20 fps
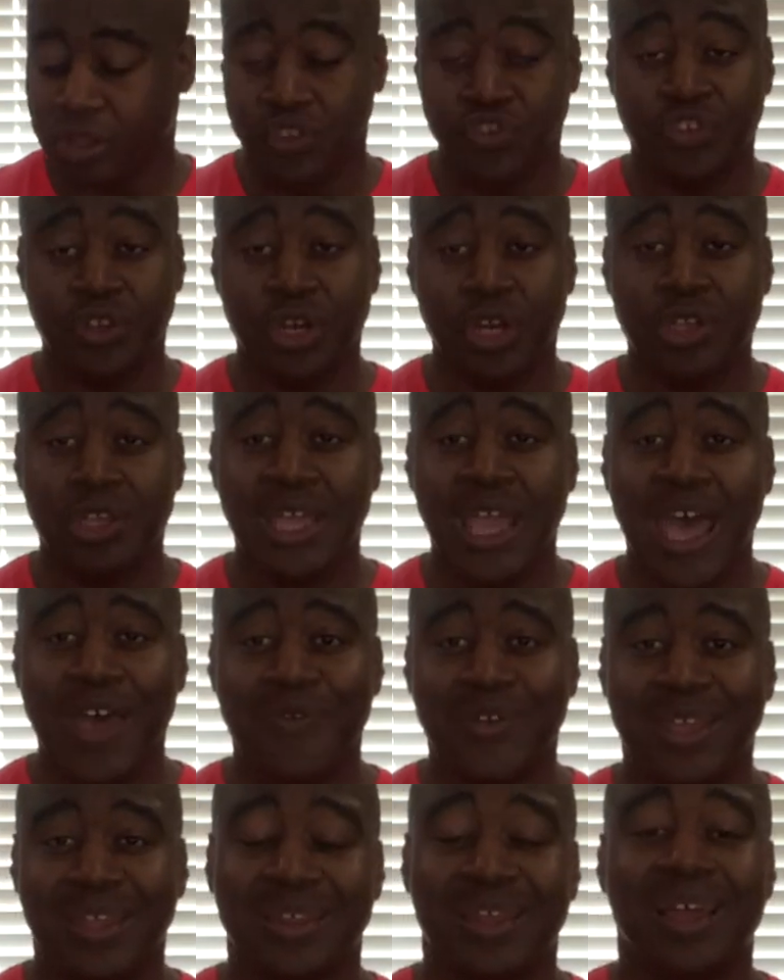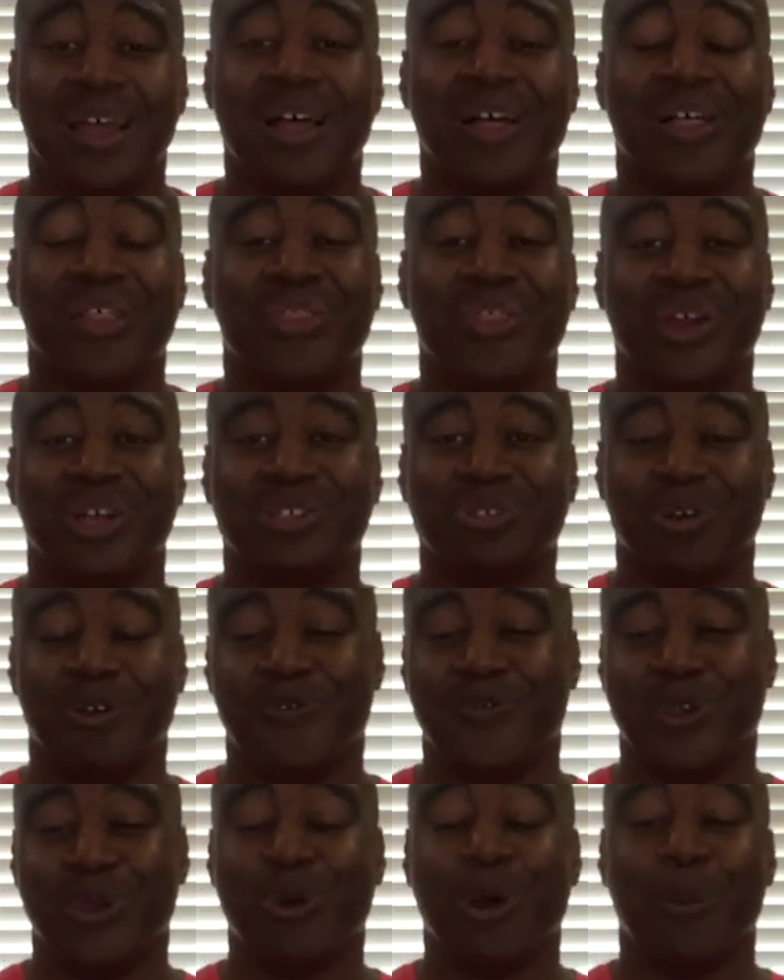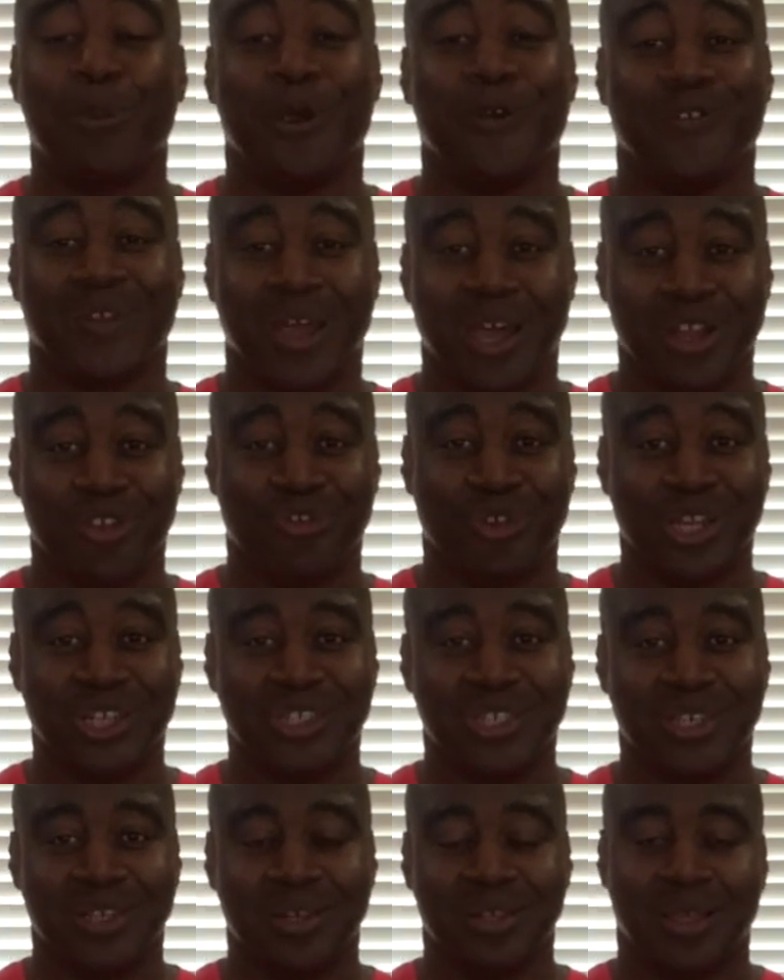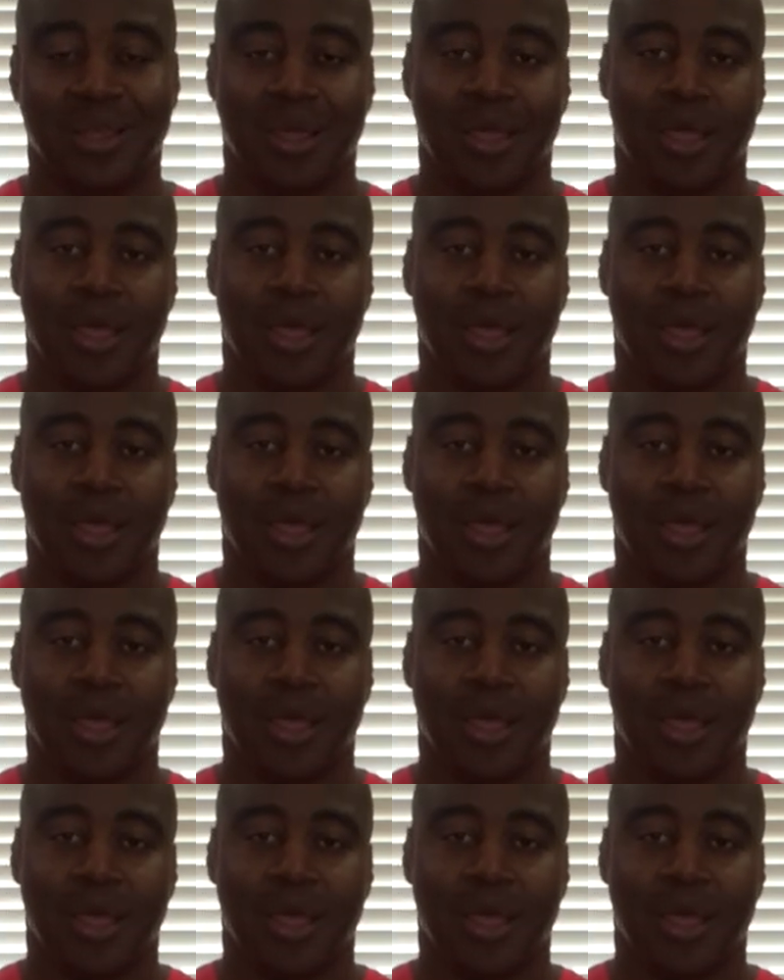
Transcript: So there you have it. There's a review on perfect hydration.